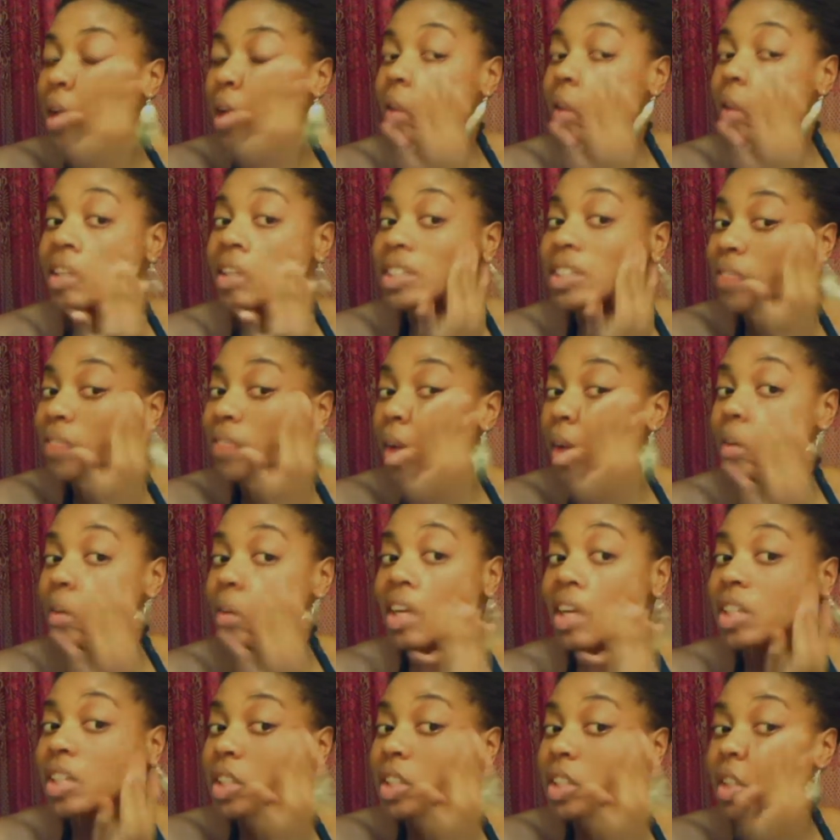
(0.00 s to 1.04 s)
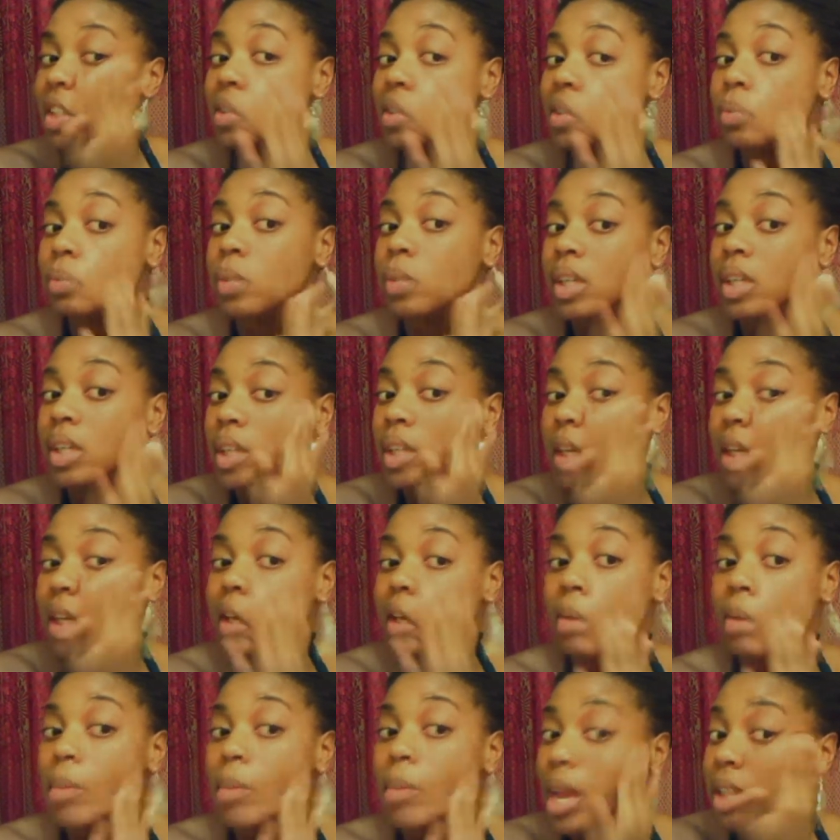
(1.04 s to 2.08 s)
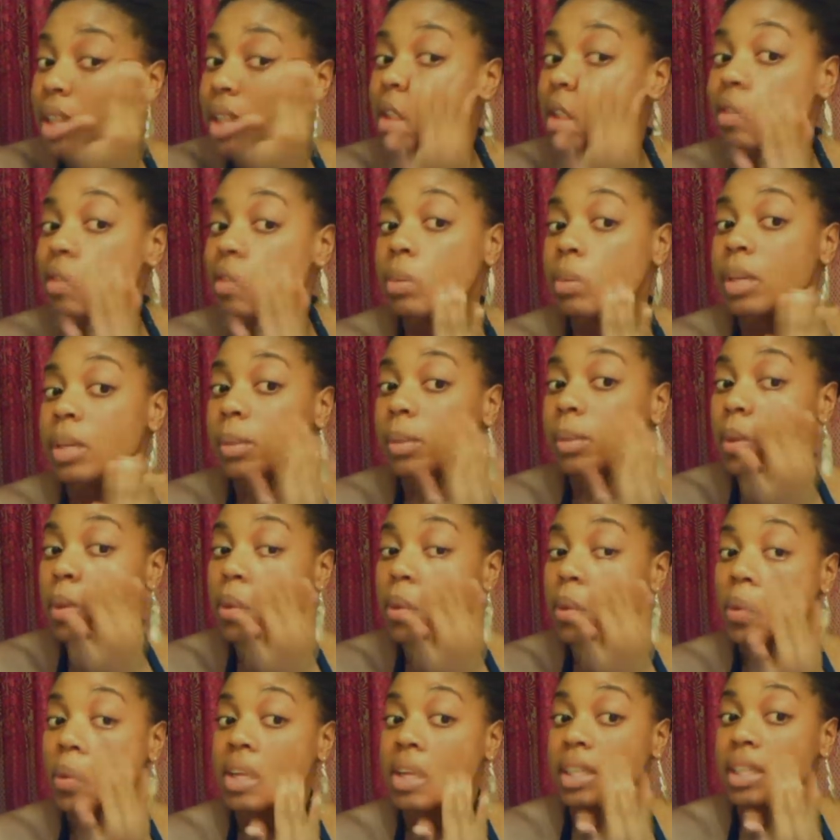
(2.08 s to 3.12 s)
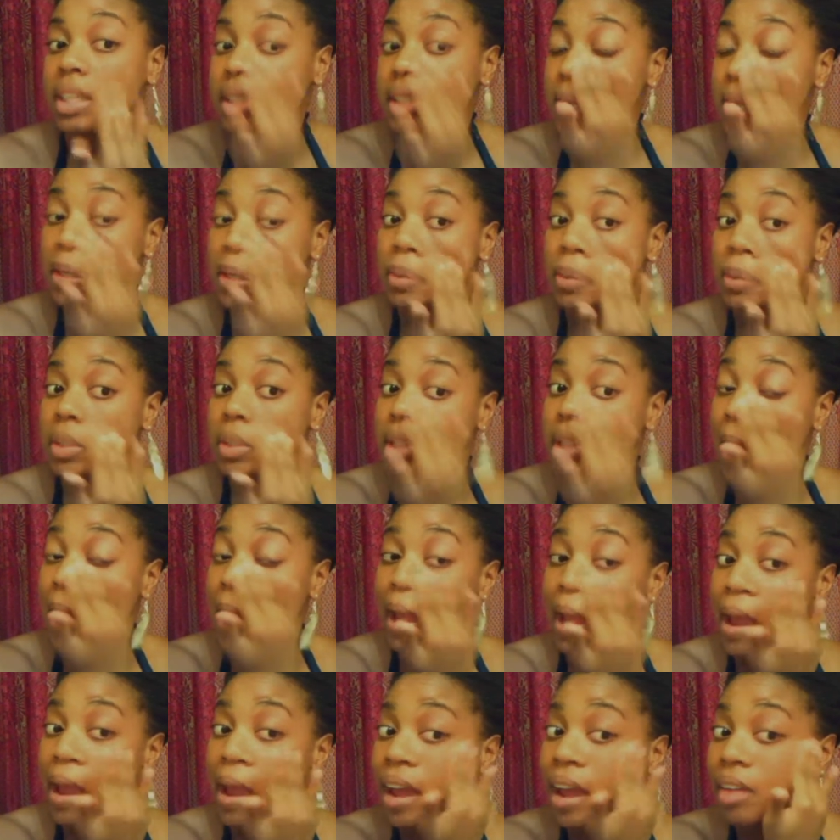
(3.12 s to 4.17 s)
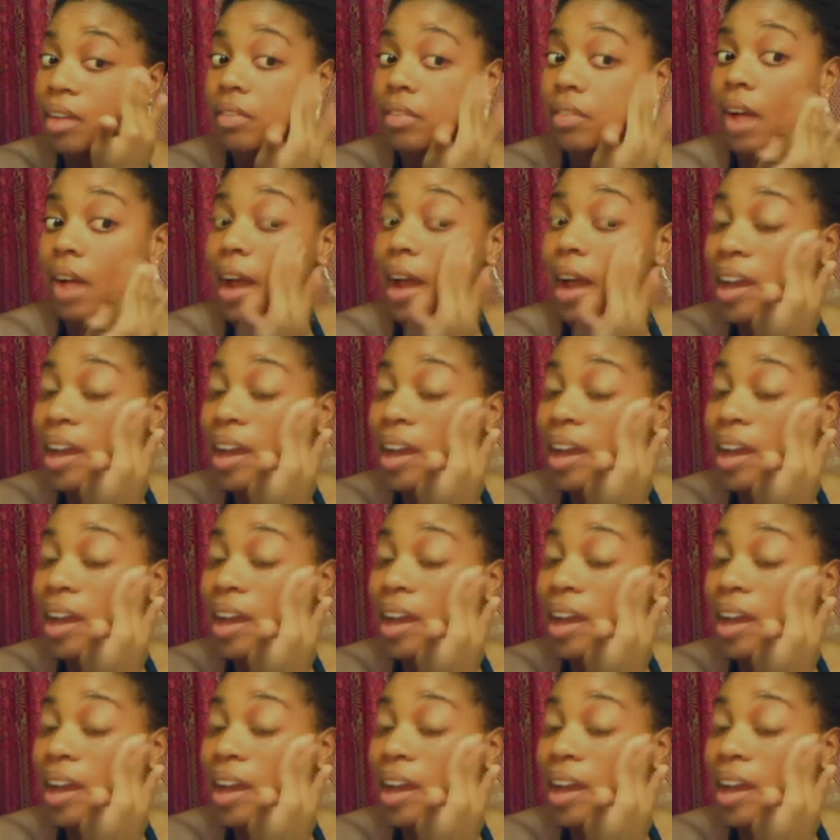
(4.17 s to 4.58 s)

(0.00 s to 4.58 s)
This foundation is really amazing for people with oily skin, which I have.